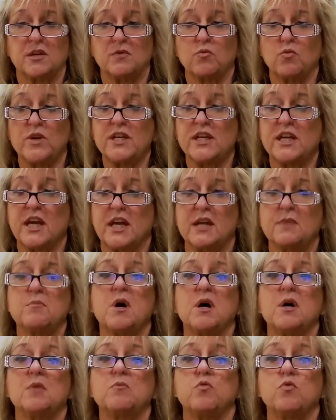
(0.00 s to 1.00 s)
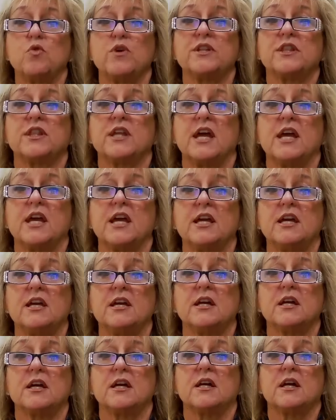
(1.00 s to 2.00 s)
We came up with a,